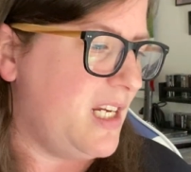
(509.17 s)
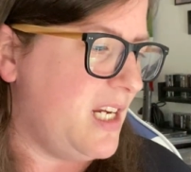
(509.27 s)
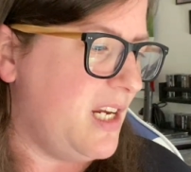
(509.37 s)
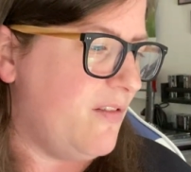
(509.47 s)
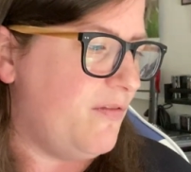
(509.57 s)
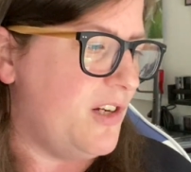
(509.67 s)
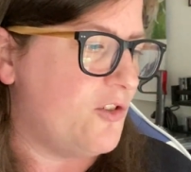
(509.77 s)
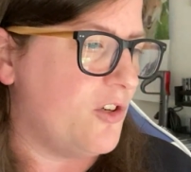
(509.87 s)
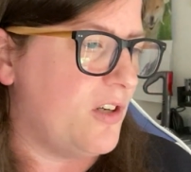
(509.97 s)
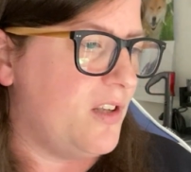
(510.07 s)
He
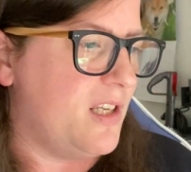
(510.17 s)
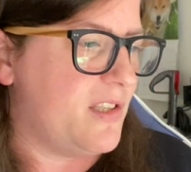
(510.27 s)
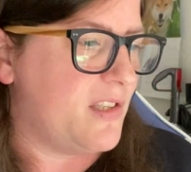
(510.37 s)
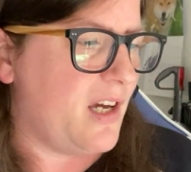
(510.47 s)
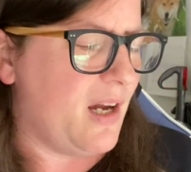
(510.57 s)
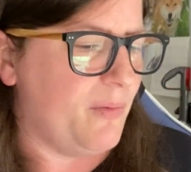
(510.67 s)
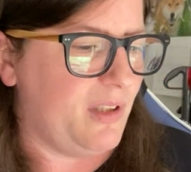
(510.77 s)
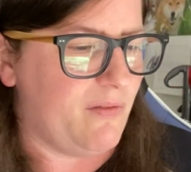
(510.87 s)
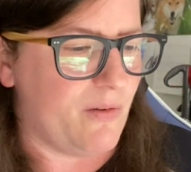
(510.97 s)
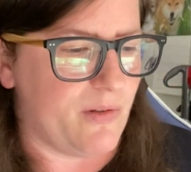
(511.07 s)
featured this, I
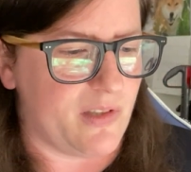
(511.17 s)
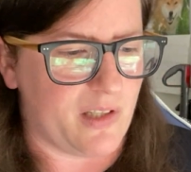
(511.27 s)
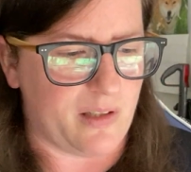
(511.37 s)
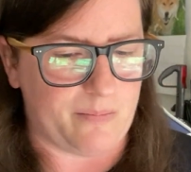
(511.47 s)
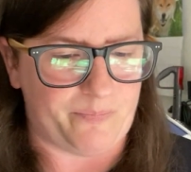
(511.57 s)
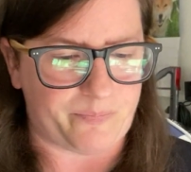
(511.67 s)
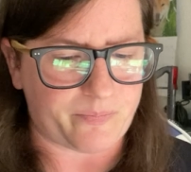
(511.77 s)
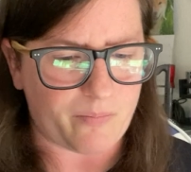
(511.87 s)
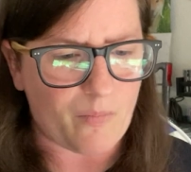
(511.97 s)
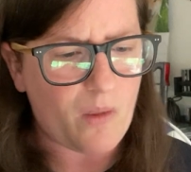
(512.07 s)
believe it was a
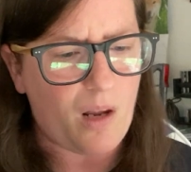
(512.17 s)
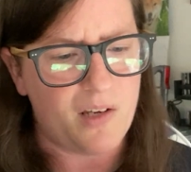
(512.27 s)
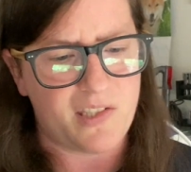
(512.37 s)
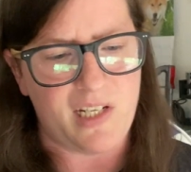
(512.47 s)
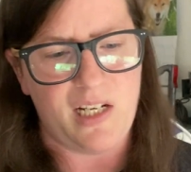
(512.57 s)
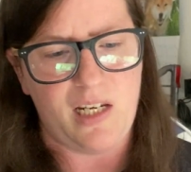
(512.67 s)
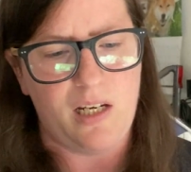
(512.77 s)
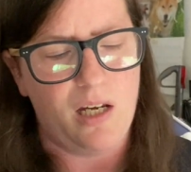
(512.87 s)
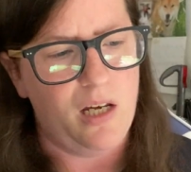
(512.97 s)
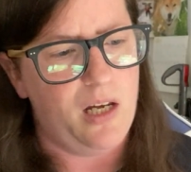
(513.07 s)

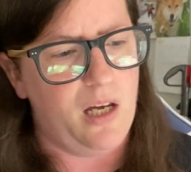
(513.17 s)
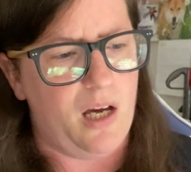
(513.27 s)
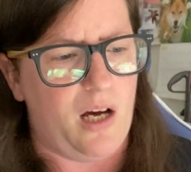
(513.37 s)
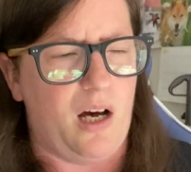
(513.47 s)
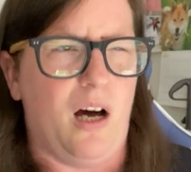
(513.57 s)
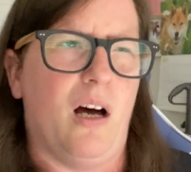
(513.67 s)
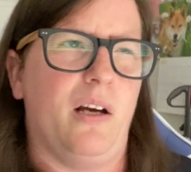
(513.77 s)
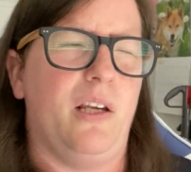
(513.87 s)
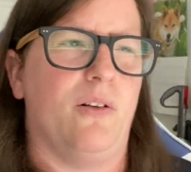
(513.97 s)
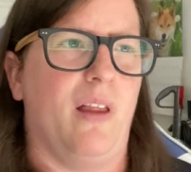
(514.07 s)
CD
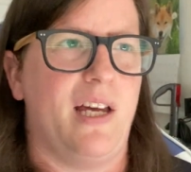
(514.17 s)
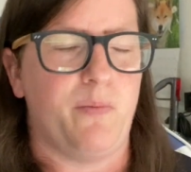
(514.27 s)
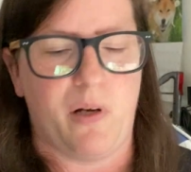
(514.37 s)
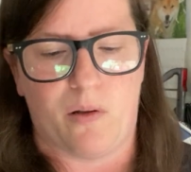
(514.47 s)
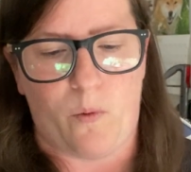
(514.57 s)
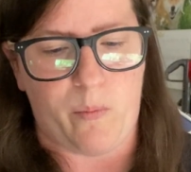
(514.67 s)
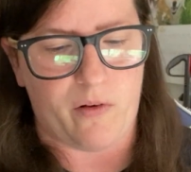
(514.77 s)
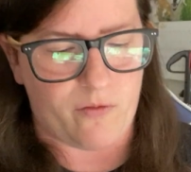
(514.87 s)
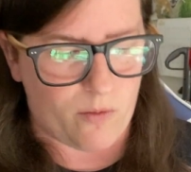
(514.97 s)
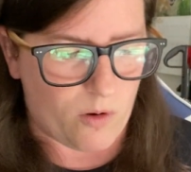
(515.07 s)
either last week or the week
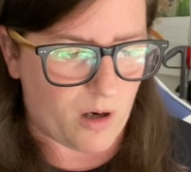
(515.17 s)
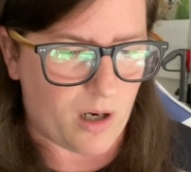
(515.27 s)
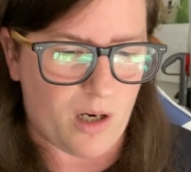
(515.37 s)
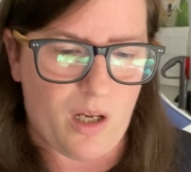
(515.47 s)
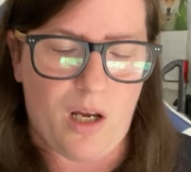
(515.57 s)
before,